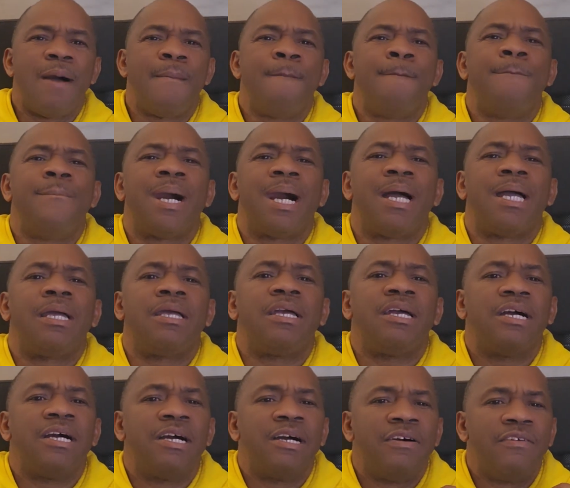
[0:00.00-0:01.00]
and
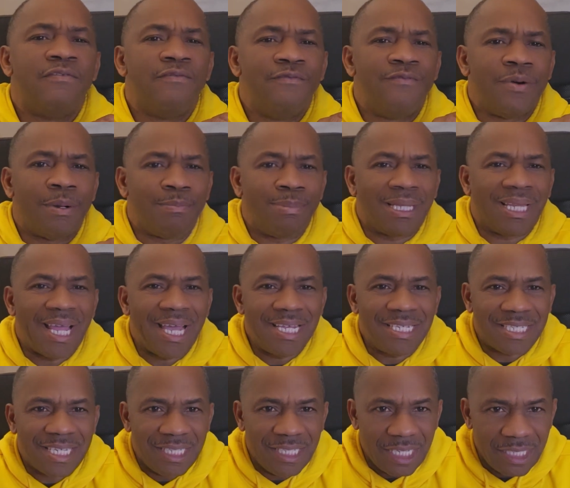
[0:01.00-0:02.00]
by
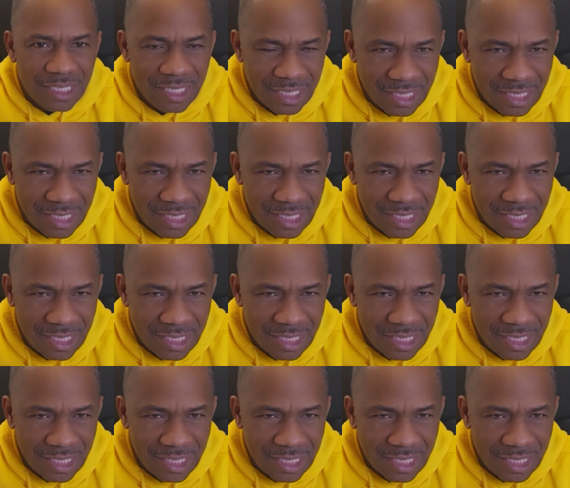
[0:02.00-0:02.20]
verbalizing